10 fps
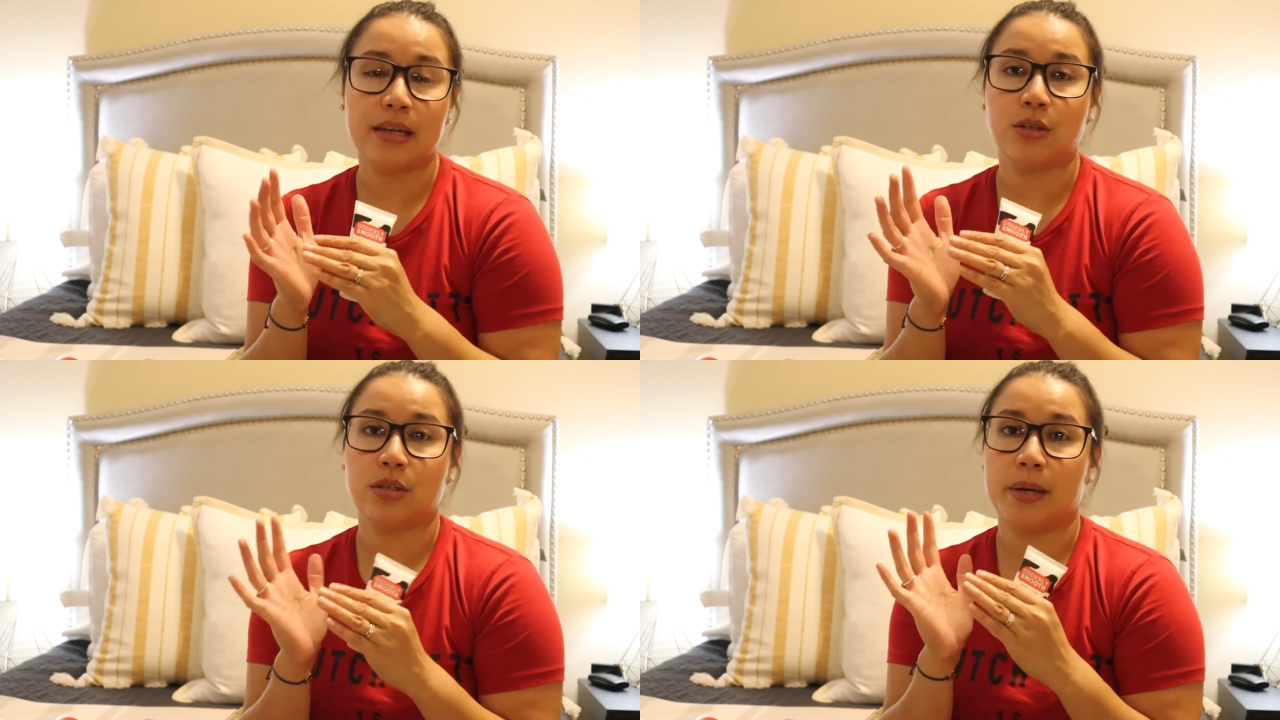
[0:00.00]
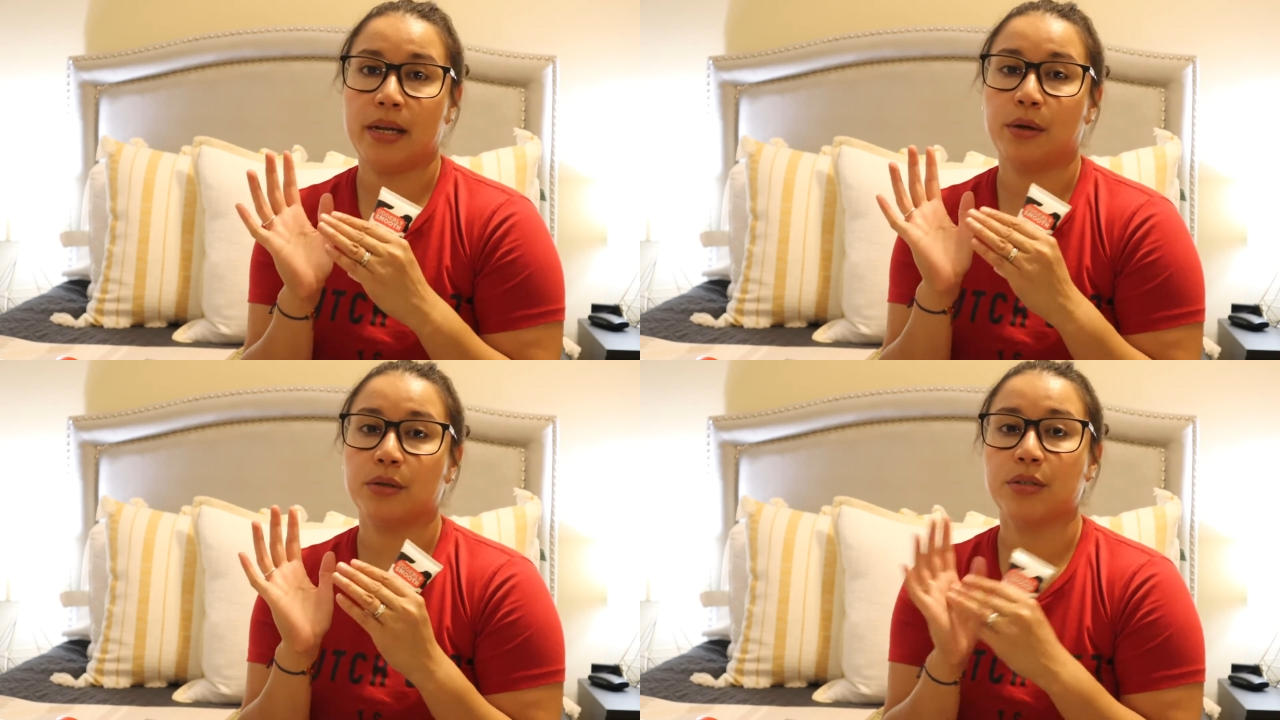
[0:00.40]
It just
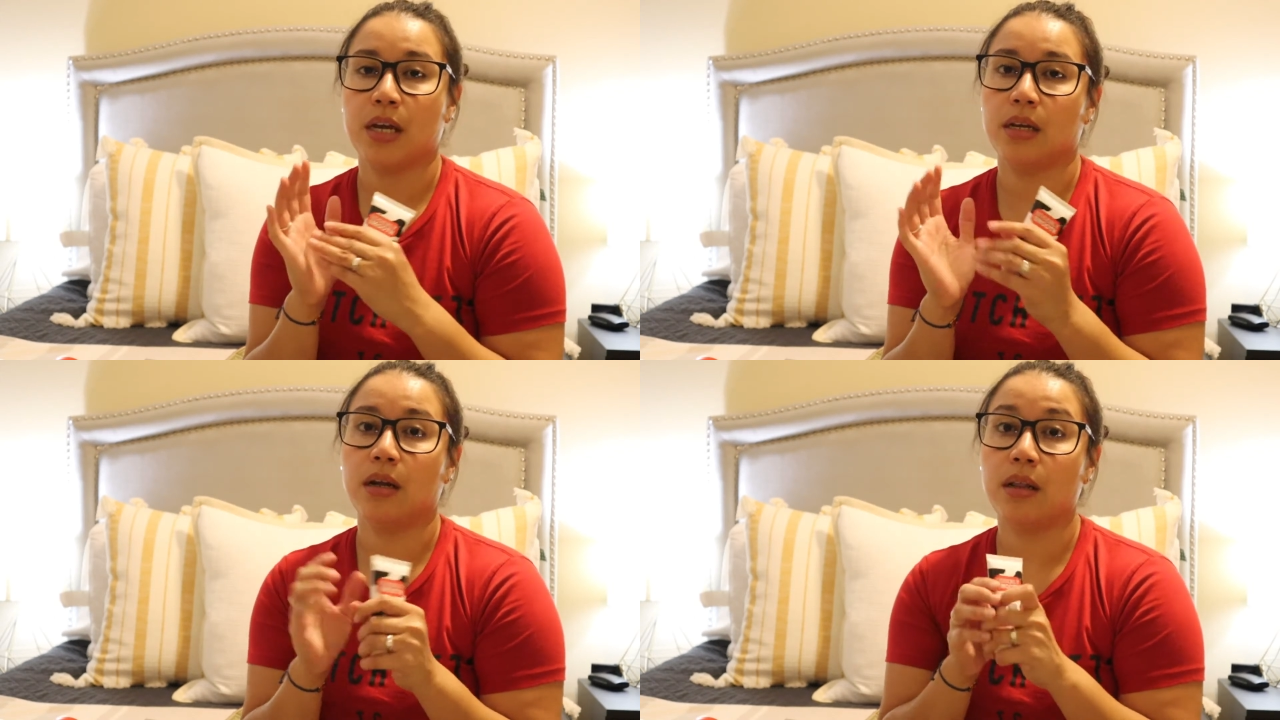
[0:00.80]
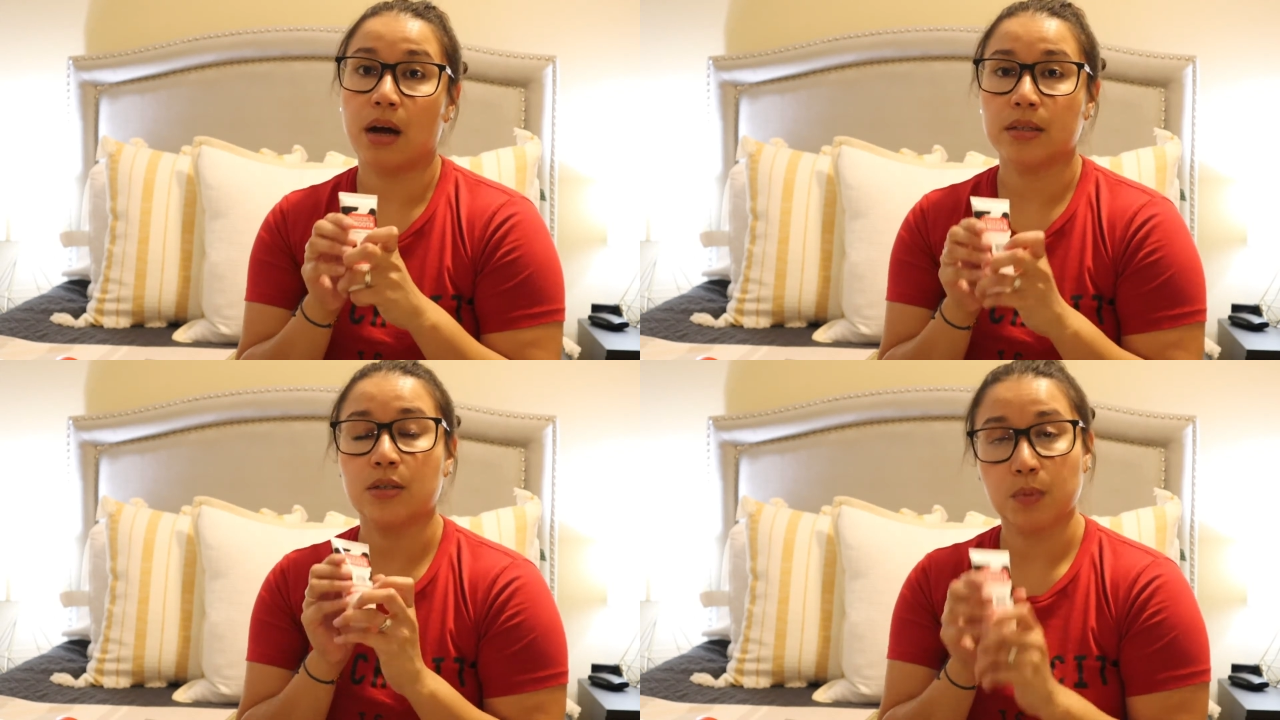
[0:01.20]
made her skin a
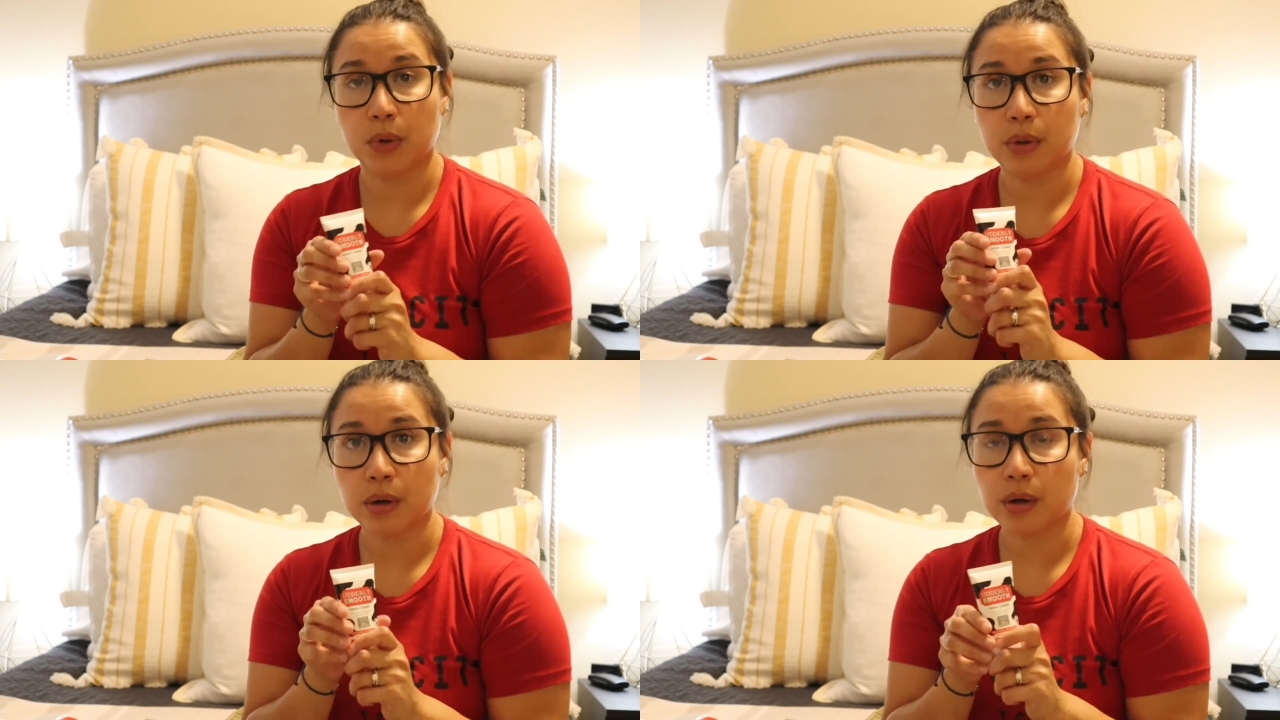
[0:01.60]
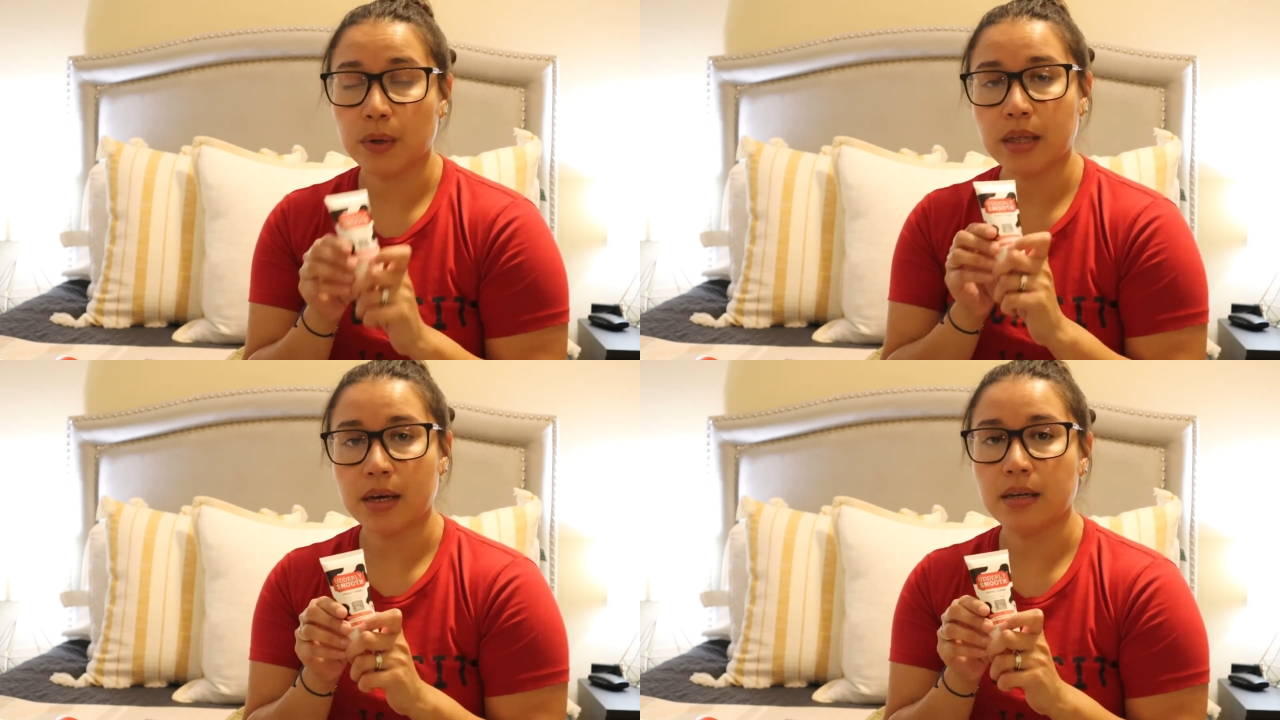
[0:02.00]
lot smoother
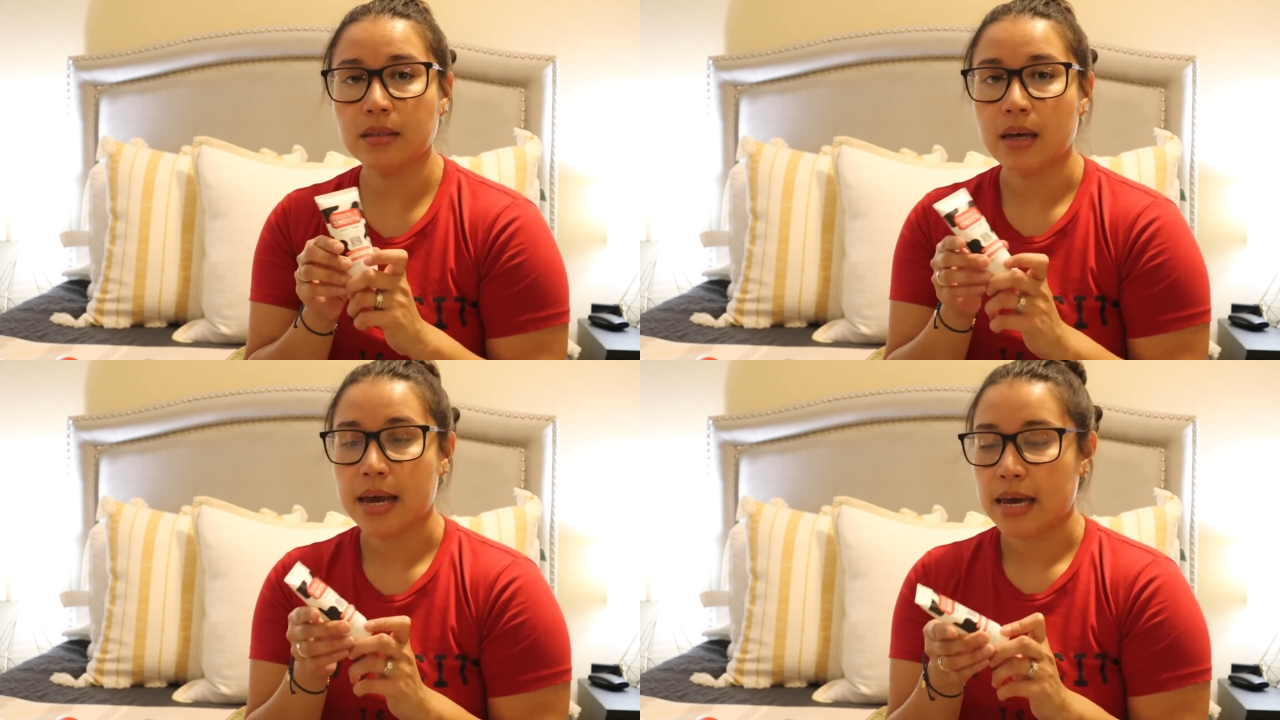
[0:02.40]
with this.